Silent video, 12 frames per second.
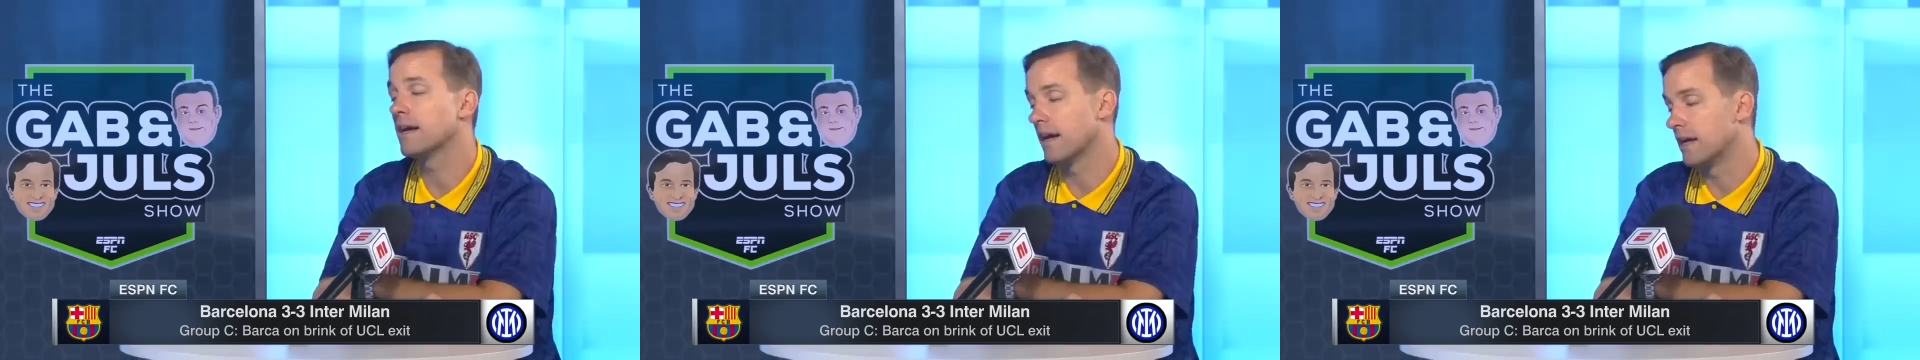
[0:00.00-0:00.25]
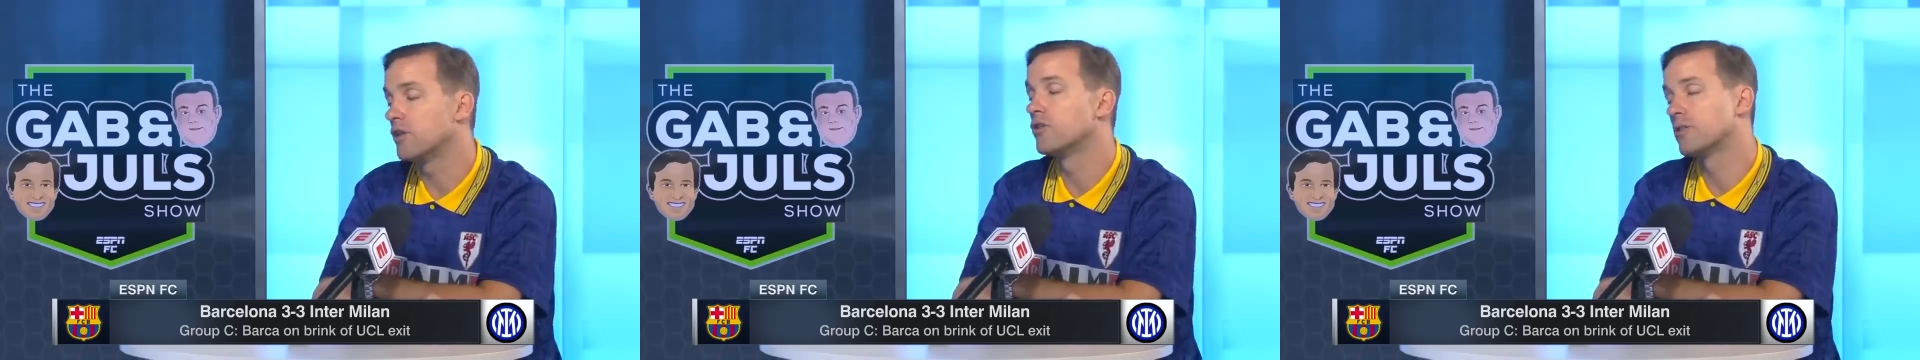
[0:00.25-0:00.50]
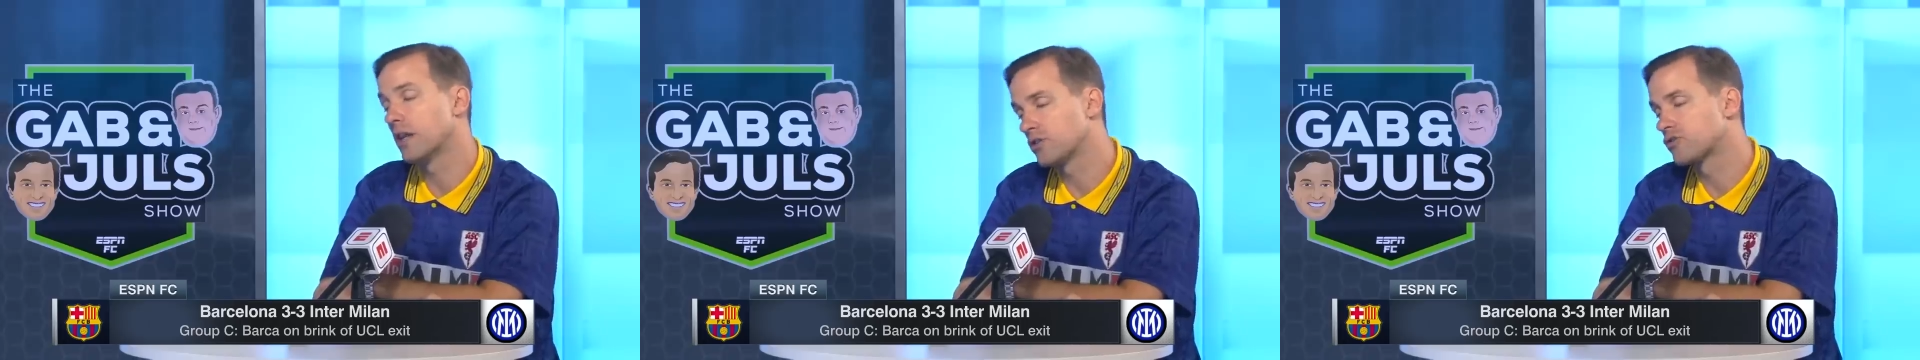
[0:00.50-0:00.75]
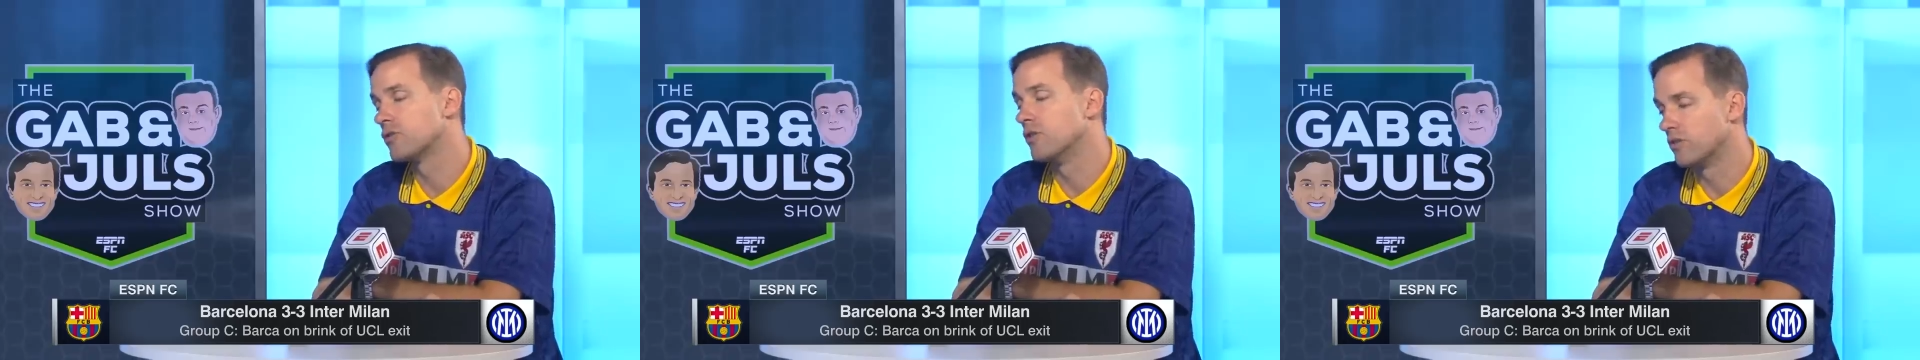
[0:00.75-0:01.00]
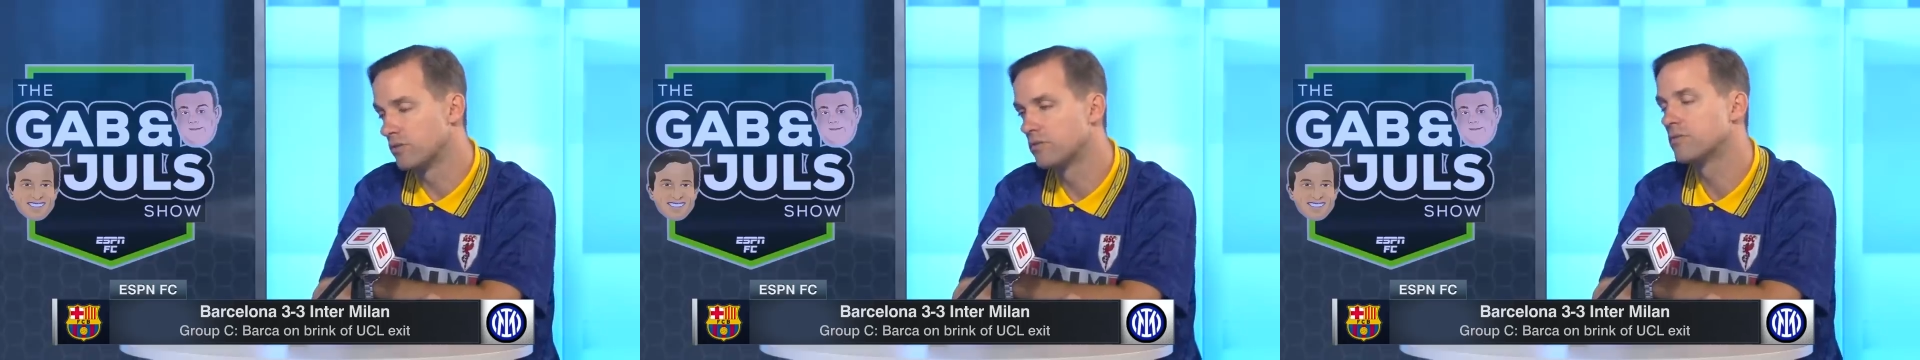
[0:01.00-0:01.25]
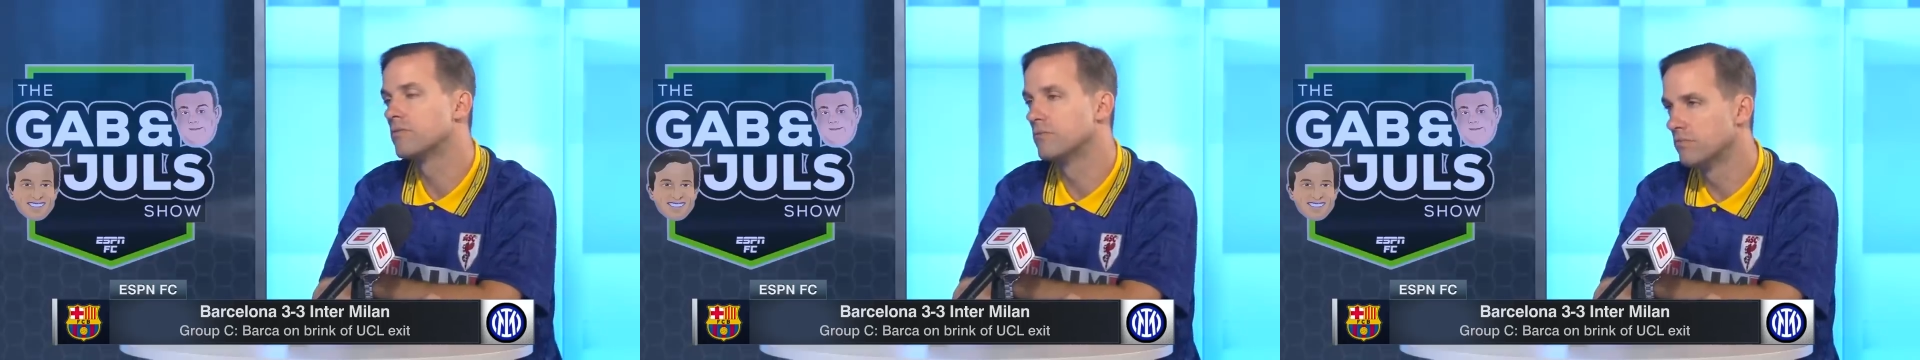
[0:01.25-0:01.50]
Speaker 1: to yeah, be yeah, no, Inter defending true. and
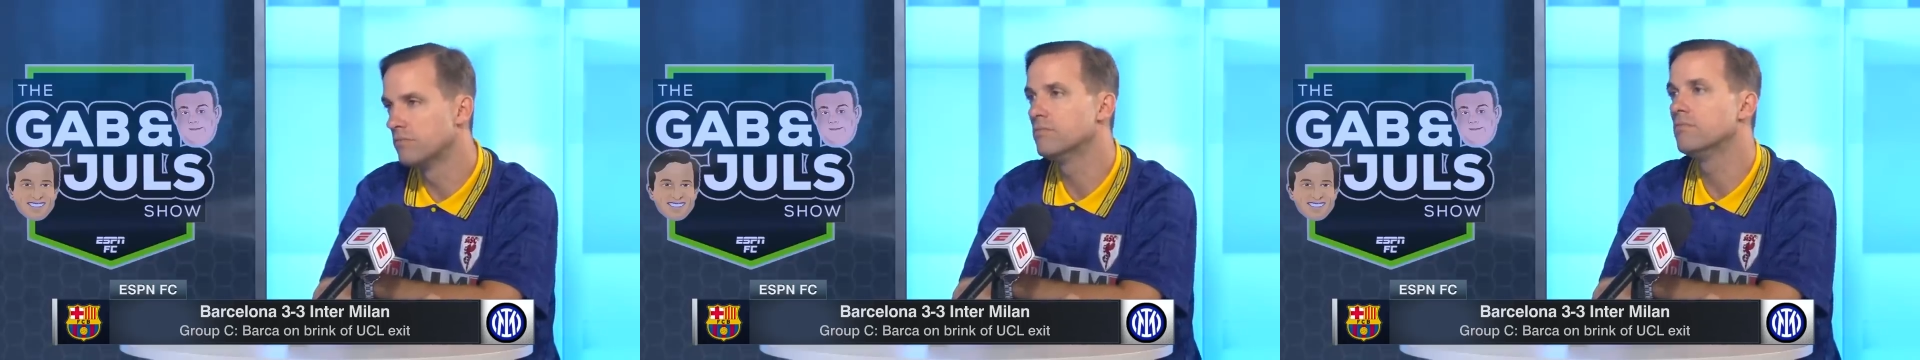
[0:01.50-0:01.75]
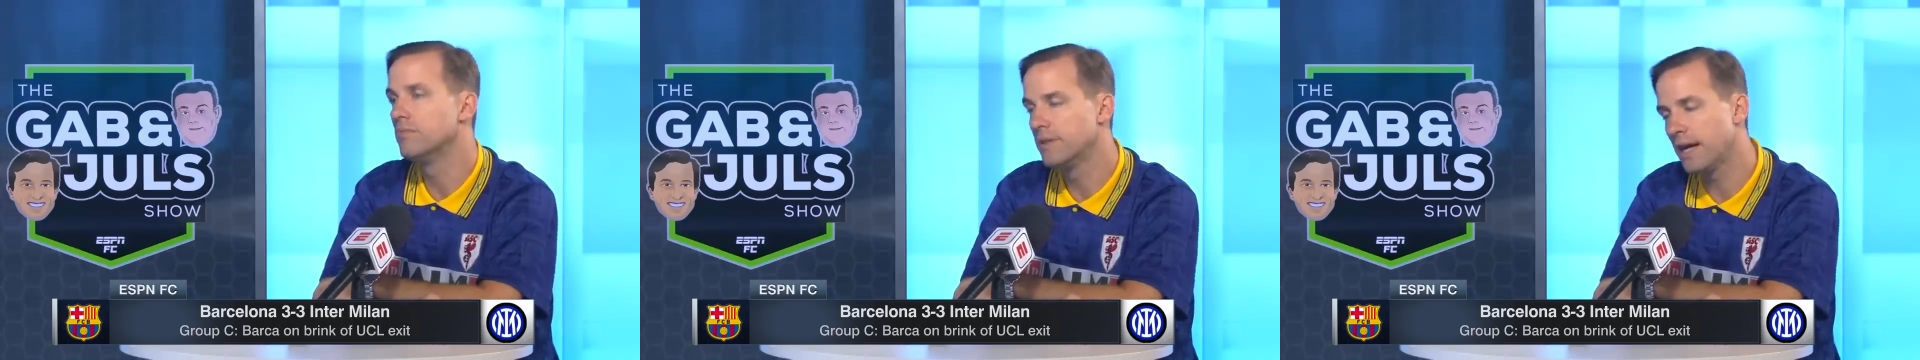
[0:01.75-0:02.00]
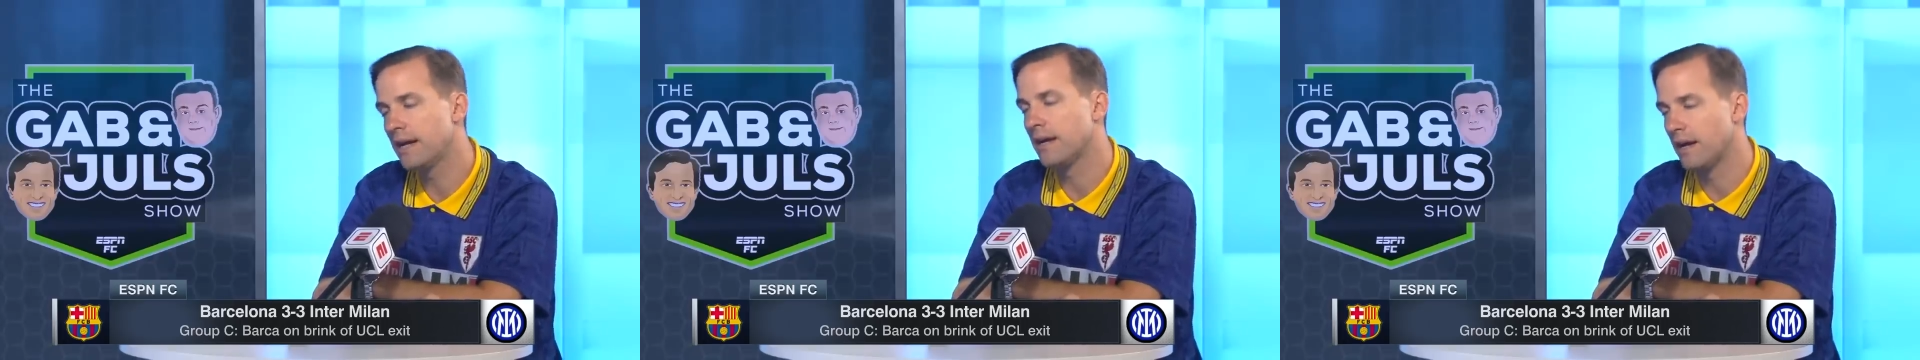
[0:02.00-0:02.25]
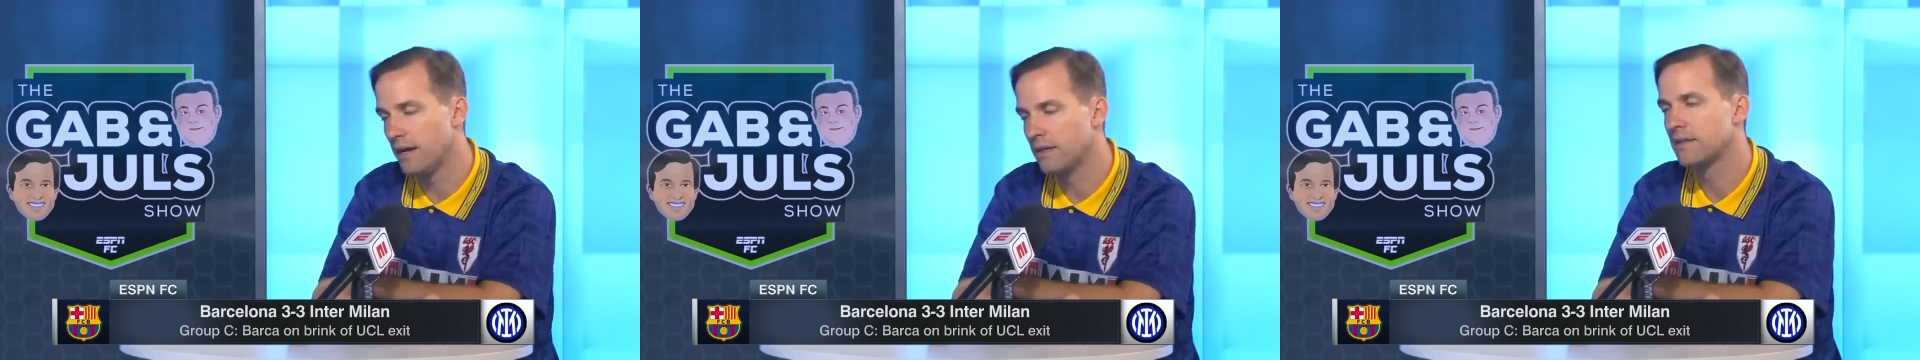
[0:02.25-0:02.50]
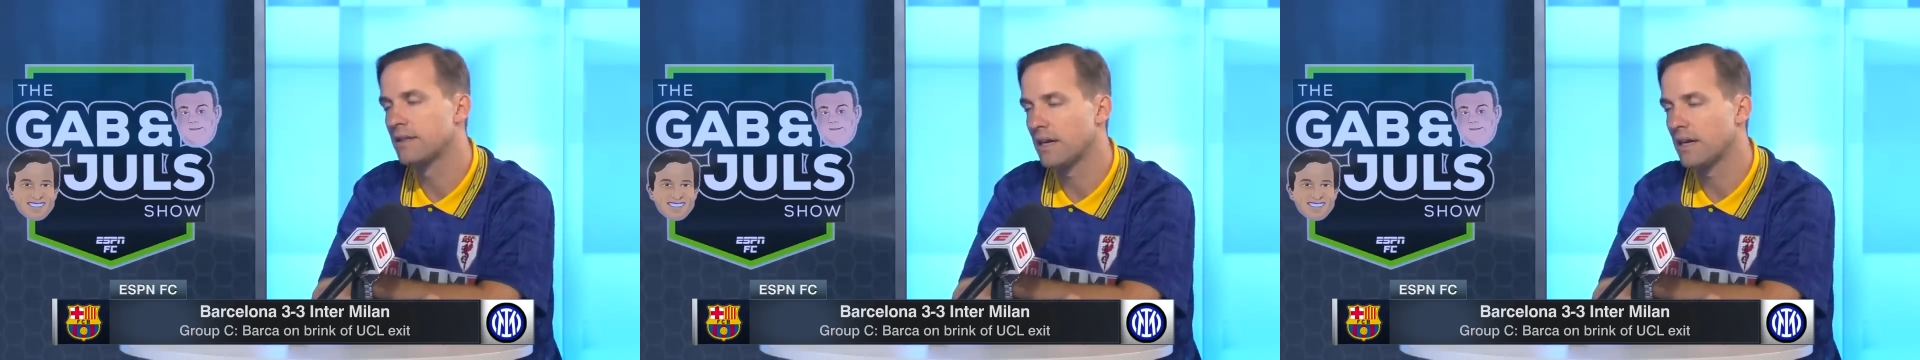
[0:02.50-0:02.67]
Barcelona a ton of the ball.